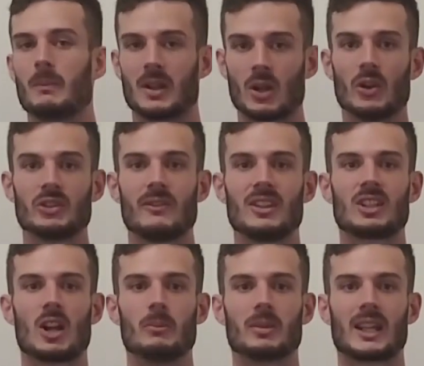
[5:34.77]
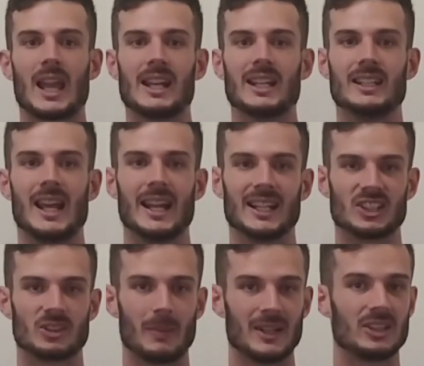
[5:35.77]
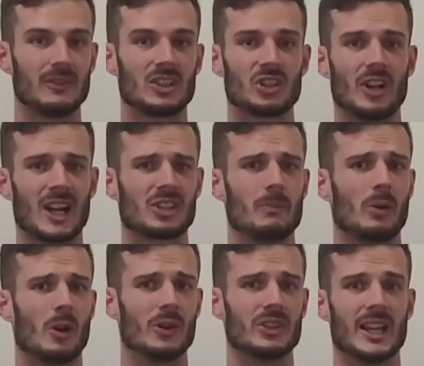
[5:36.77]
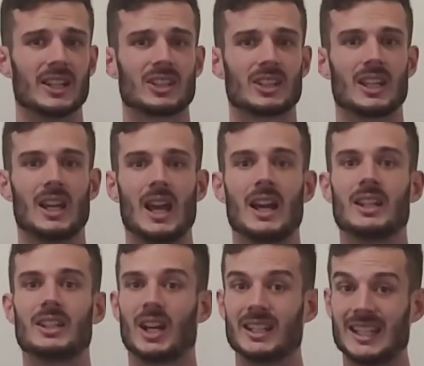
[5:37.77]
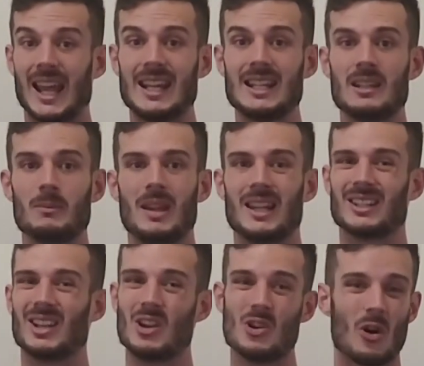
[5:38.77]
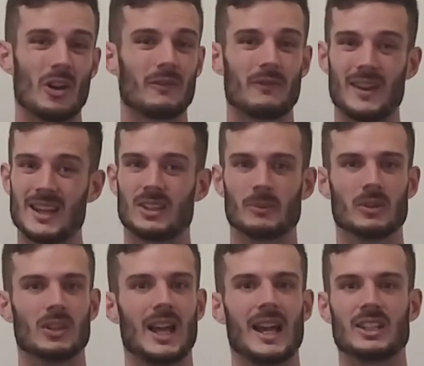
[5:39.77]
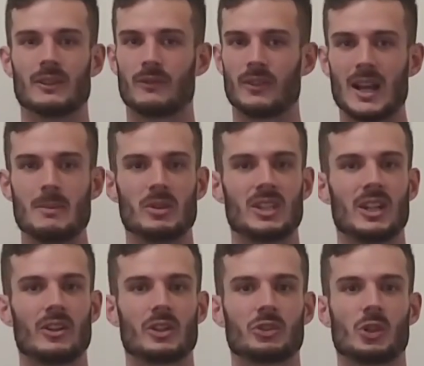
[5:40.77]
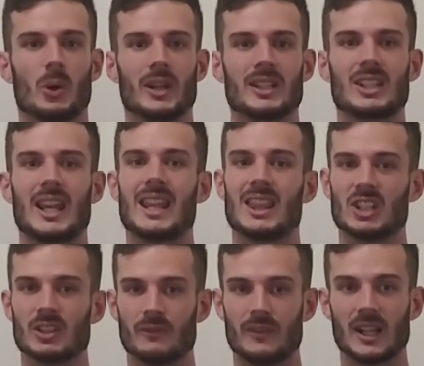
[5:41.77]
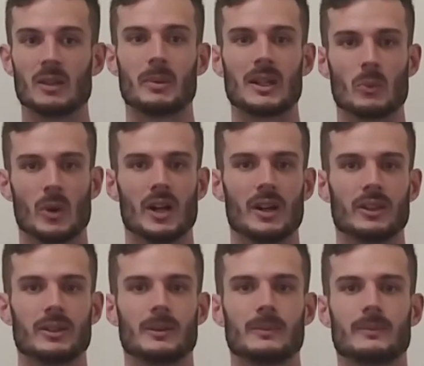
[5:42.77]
Because of this complicated and expensive extraction process, titanium is not feasible as a frame material choice in the developing world.